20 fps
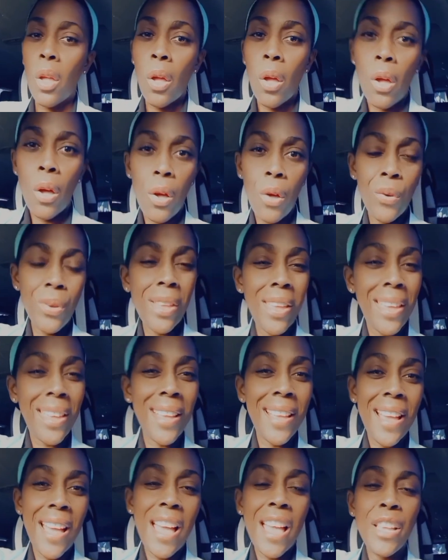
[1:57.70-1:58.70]
Okay,
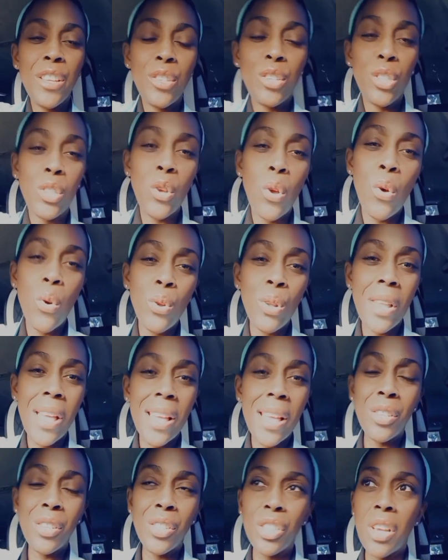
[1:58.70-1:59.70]
guys, so
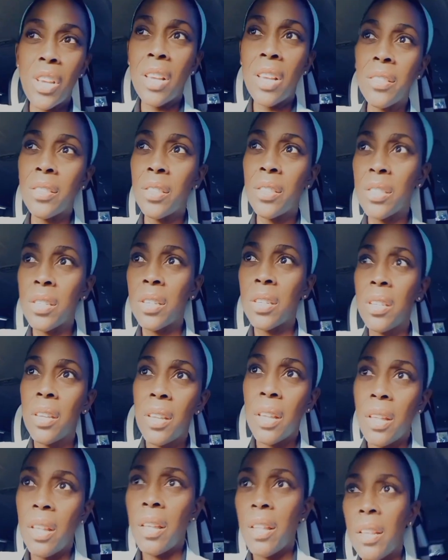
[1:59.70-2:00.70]
let's just
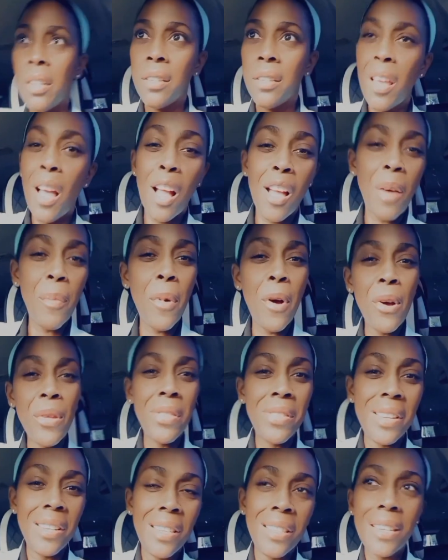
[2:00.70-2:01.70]
talk
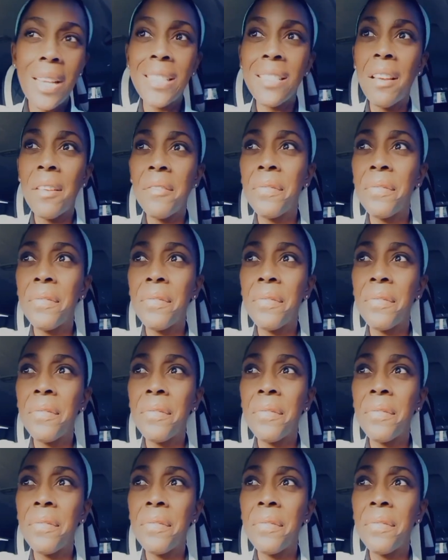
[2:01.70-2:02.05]
about this set of